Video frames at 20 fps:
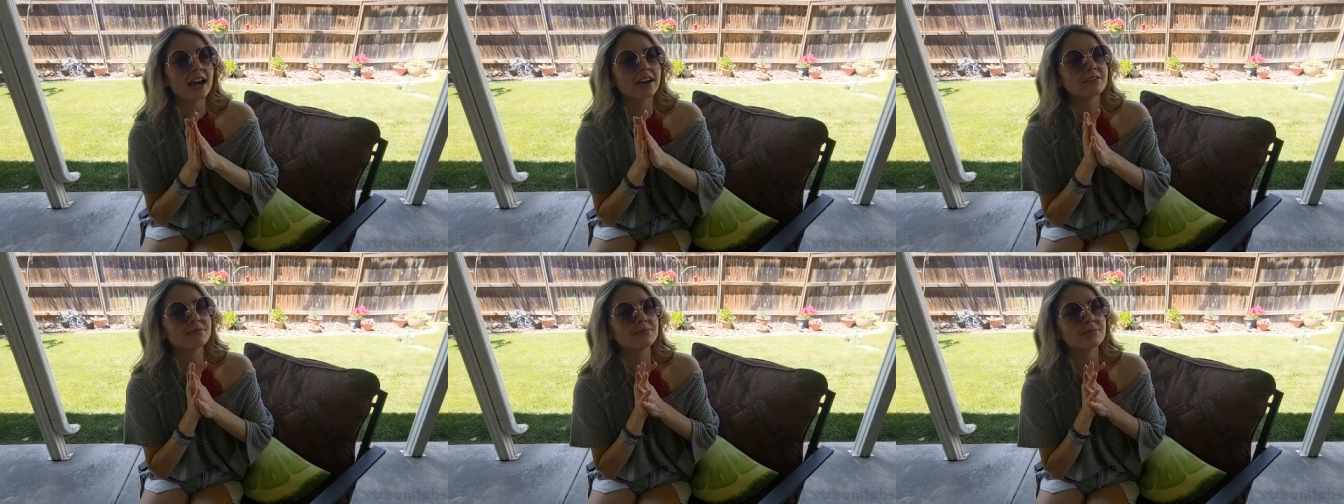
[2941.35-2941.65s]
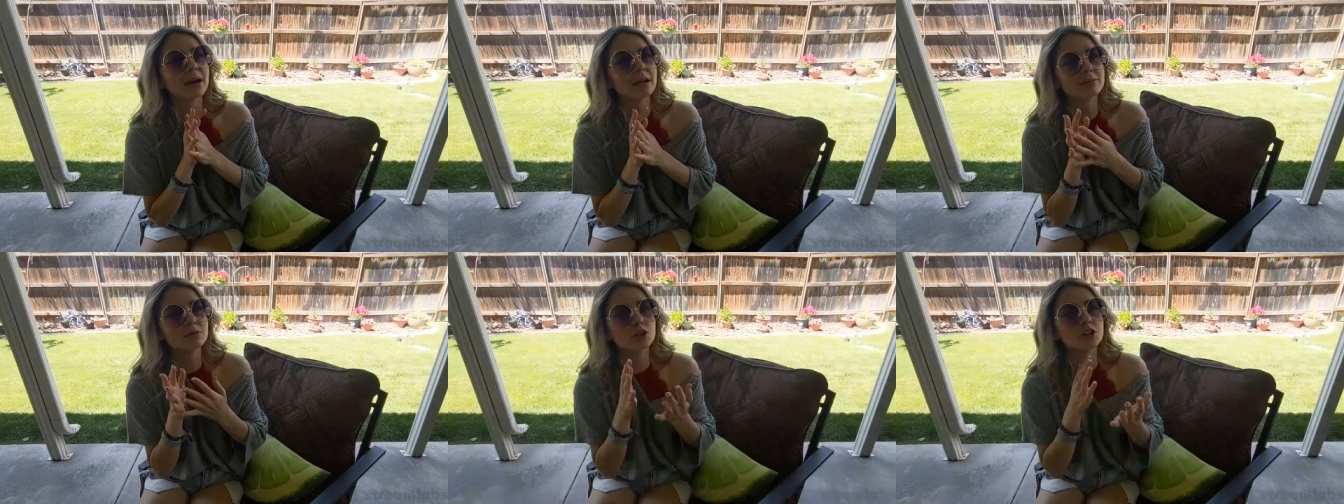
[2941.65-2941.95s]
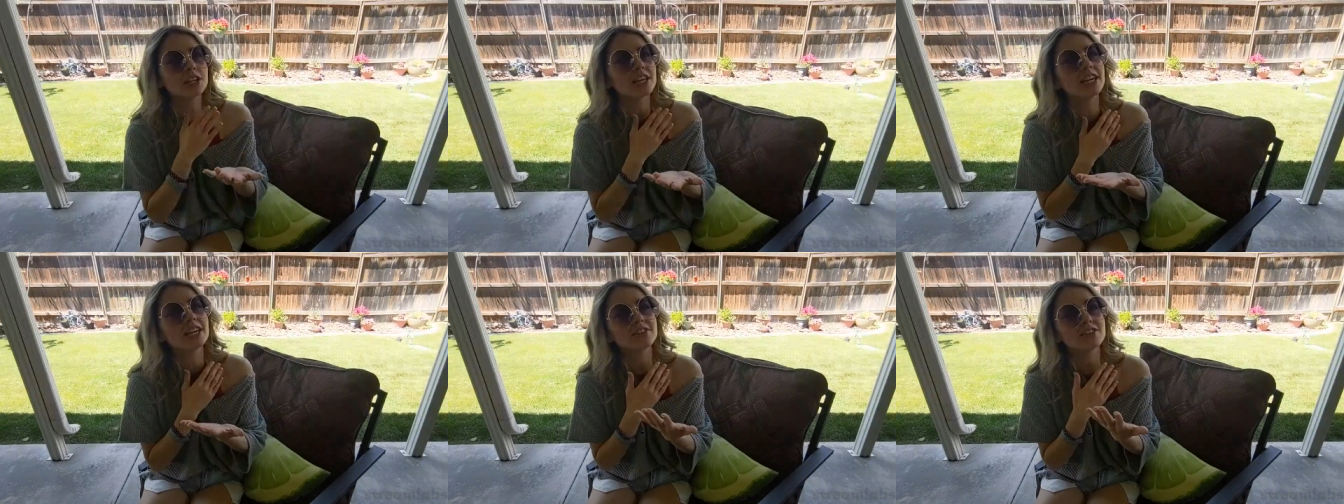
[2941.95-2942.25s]
i i'm
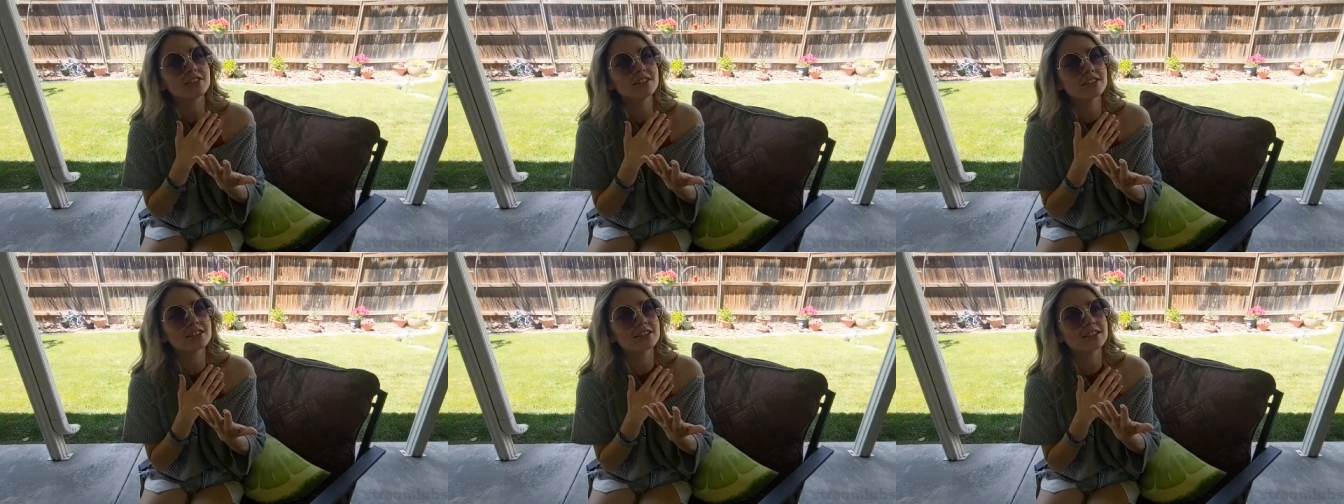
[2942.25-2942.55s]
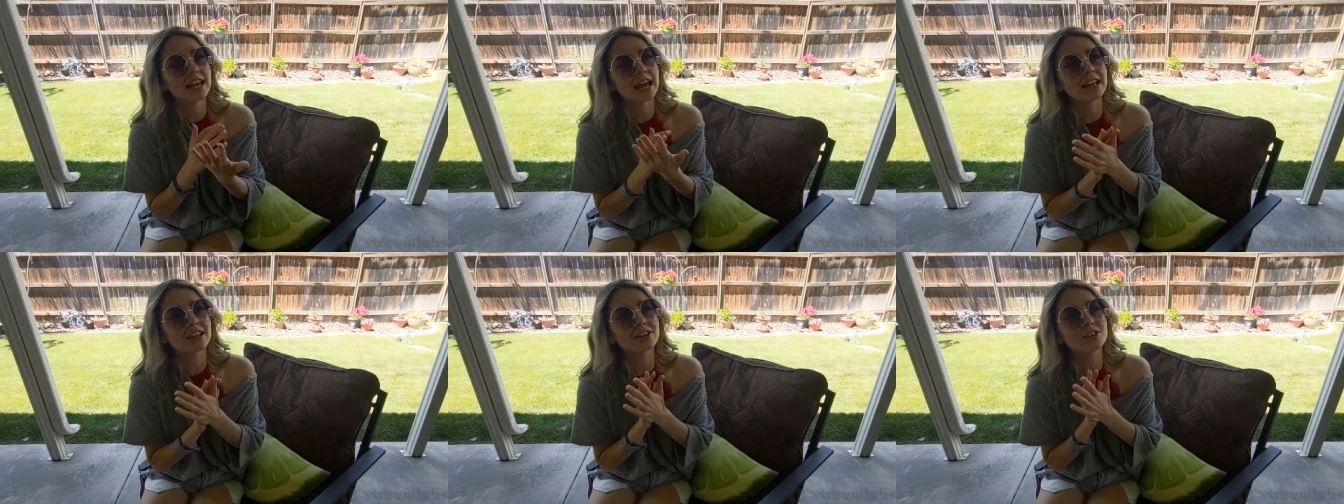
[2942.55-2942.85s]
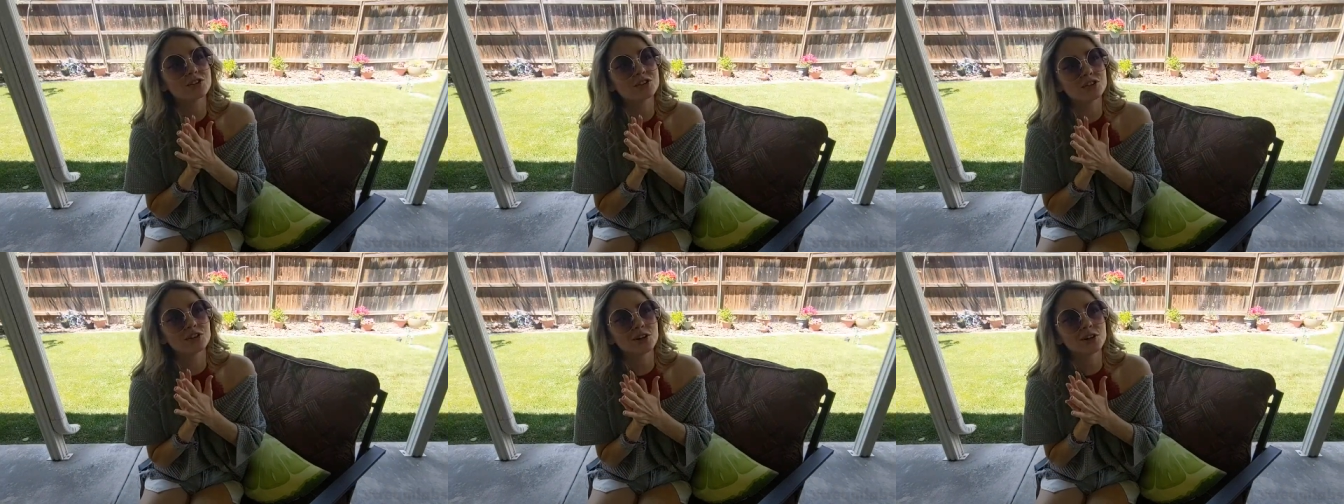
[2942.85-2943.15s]
looking at this
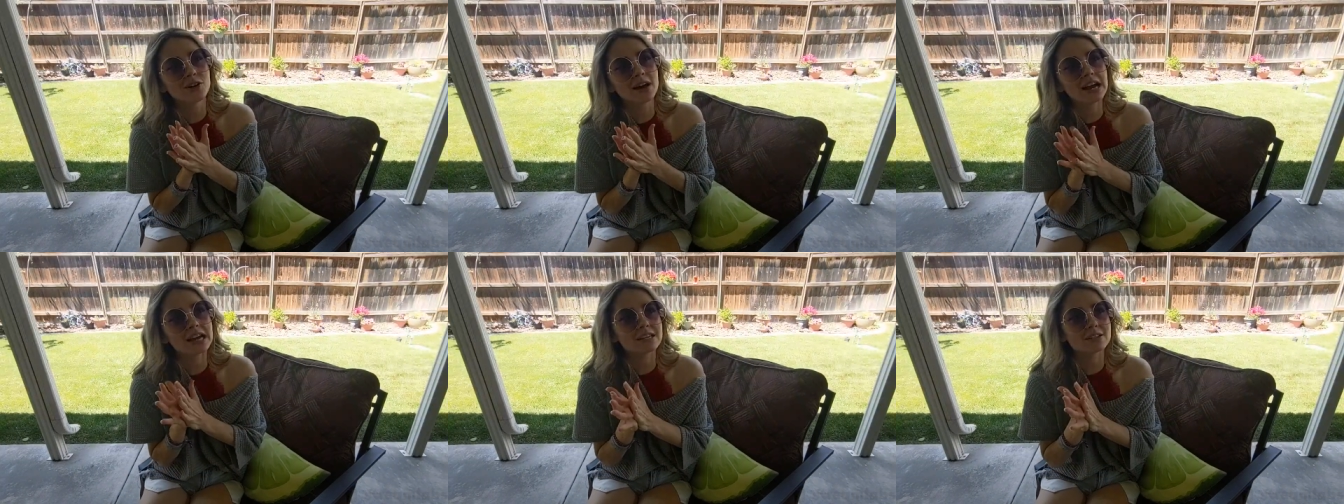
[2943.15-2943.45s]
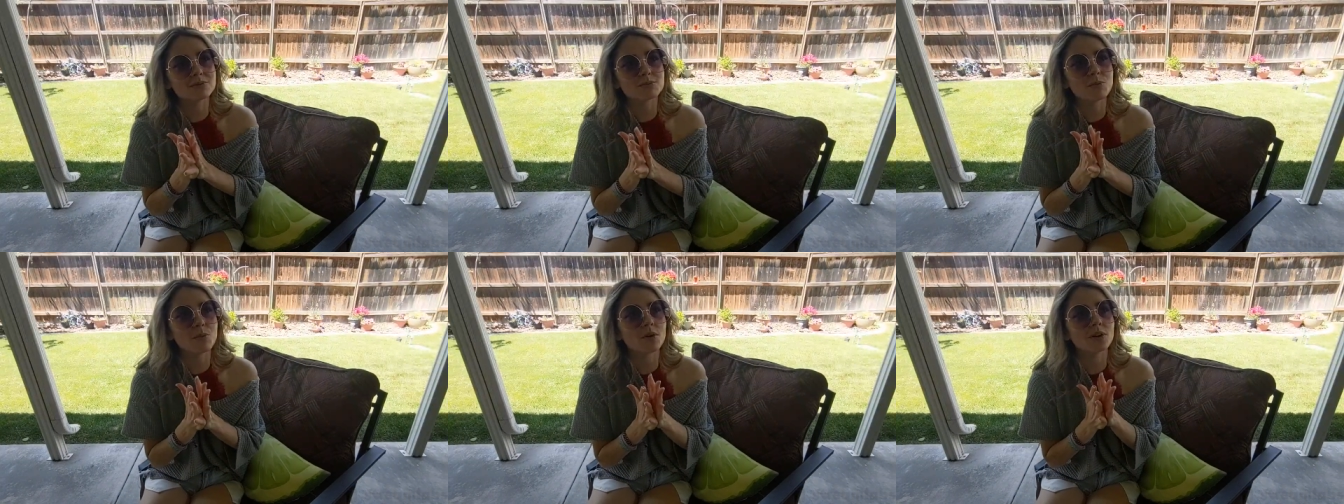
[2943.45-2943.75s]
talent show as